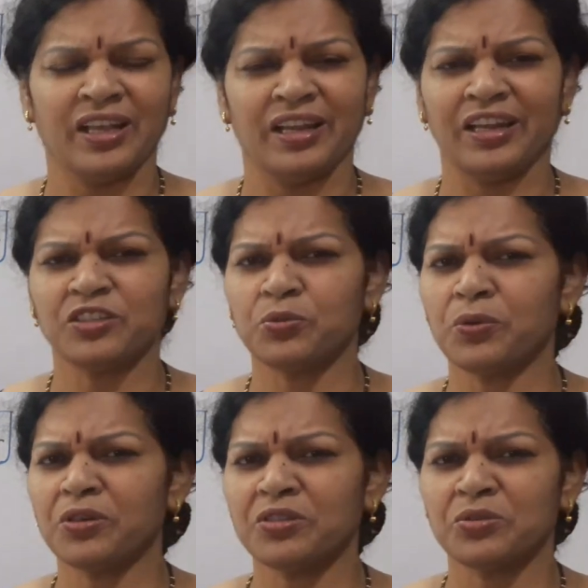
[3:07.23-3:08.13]
Let's
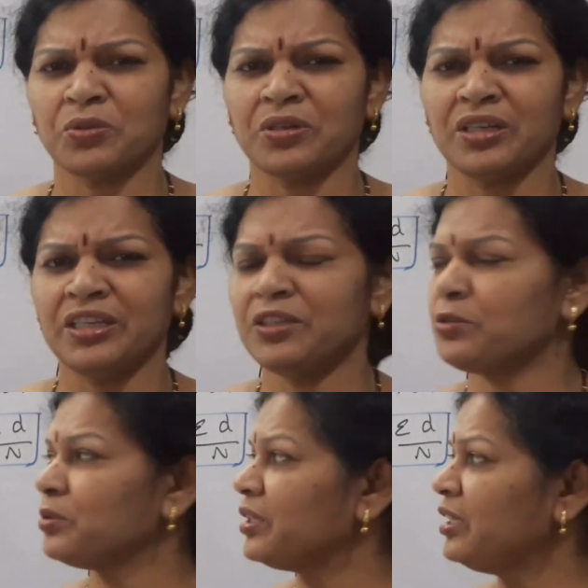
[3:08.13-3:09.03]
focus only
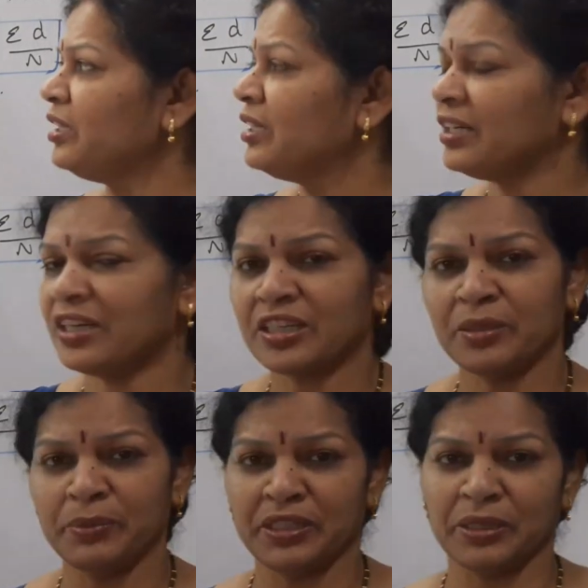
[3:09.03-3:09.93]
today
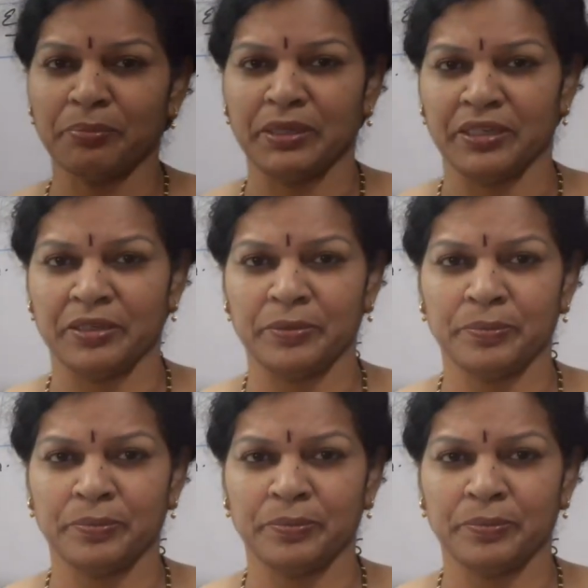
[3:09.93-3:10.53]
arithmetic mean.